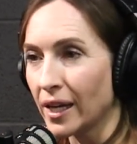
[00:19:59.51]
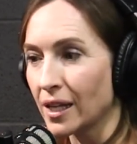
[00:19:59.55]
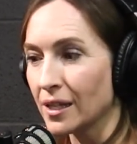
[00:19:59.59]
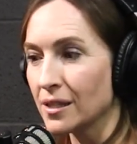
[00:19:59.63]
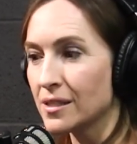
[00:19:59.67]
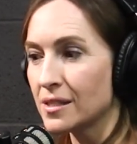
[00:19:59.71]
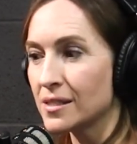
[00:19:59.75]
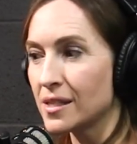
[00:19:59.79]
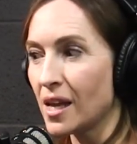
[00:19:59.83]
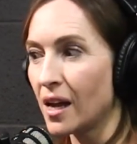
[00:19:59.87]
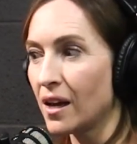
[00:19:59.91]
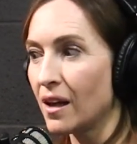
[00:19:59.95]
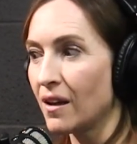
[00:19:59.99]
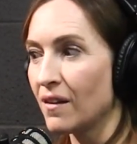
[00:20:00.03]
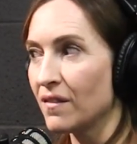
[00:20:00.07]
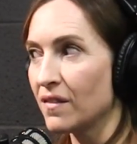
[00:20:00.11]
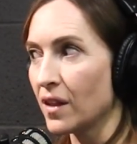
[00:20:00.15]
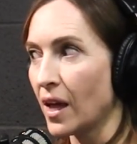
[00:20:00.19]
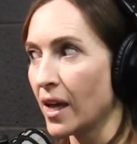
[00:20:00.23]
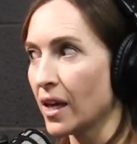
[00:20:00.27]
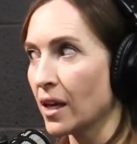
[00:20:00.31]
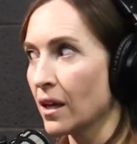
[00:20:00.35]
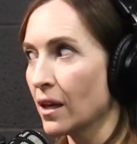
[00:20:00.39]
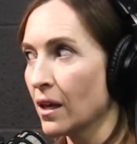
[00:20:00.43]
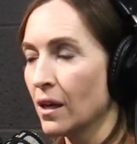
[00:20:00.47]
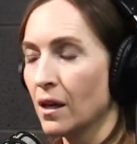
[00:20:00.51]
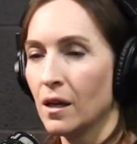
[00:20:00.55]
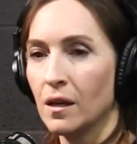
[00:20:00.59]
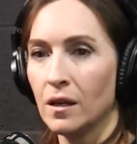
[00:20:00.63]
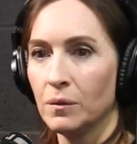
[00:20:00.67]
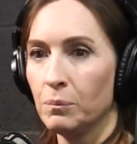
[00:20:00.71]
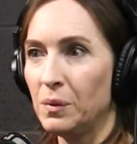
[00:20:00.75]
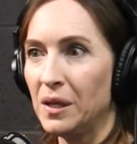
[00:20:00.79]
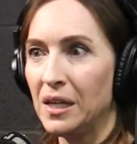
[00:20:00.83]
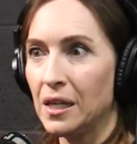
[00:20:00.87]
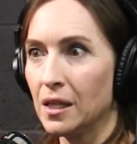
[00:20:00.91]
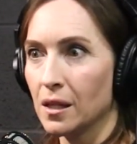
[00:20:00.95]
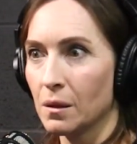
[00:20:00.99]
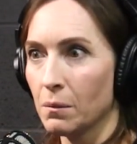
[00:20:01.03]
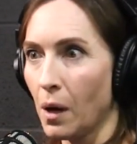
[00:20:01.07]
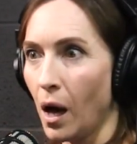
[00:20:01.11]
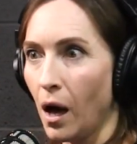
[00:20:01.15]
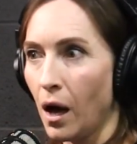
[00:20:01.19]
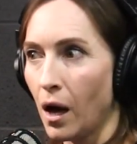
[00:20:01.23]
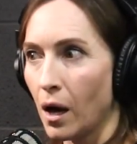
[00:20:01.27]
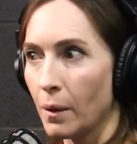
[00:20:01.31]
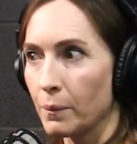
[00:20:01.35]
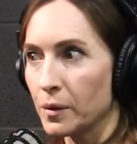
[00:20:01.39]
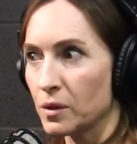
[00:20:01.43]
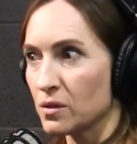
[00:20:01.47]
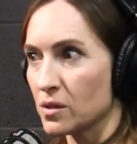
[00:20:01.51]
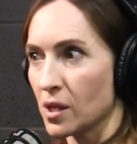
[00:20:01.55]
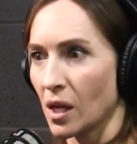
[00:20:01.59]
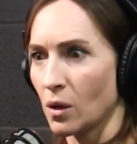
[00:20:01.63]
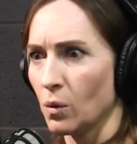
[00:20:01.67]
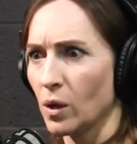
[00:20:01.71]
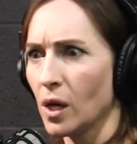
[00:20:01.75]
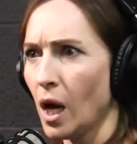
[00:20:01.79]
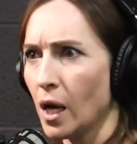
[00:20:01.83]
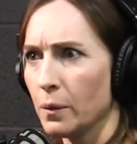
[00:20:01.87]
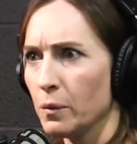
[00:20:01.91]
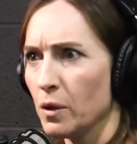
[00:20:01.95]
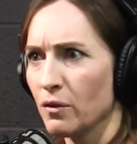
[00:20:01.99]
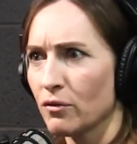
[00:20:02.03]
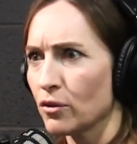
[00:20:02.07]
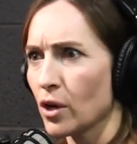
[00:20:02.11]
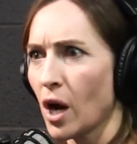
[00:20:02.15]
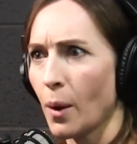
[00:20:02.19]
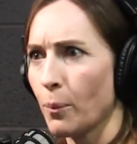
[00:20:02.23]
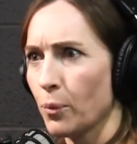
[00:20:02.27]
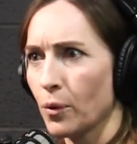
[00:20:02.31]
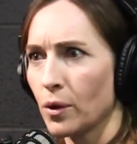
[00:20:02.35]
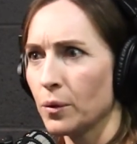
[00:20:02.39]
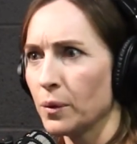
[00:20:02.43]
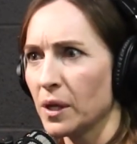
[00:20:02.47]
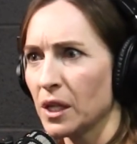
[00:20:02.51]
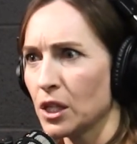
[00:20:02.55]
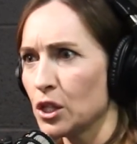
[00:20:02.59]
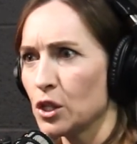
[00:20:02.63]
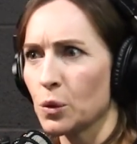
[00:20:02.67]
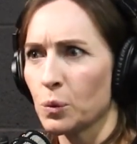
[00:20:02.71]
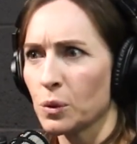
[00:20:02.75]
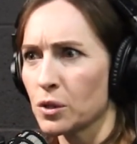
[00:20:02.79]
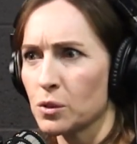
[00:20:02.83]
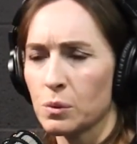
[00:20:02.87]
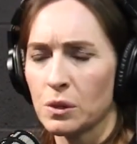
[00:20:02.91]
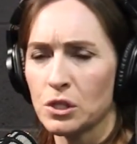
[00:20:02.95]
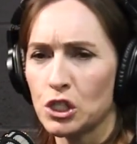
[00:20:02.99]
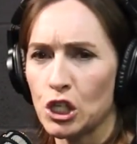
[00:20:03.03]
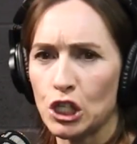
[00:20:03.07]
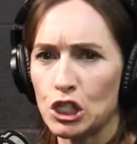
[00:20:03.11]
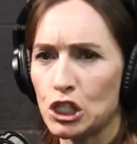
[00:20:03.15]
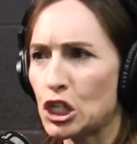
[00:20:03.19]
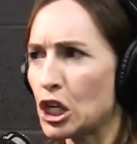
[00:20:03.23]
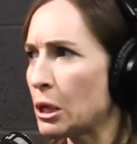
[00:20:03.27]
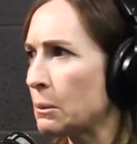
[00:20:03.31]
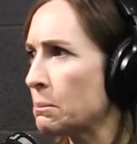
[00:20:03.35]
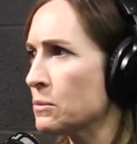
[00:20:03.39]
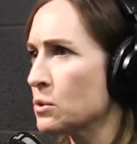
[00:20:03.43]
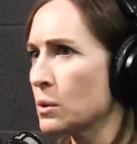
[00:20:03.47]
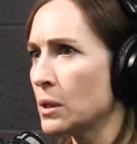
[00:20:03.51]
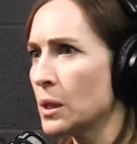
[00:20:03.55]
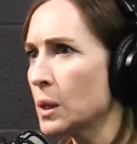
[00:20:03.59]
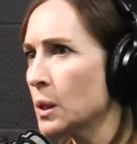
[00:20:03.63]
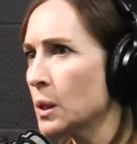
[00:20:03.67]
Instead of like being the mom who's like, we got to move her up. What are we going to do? We're switching gyms. We don't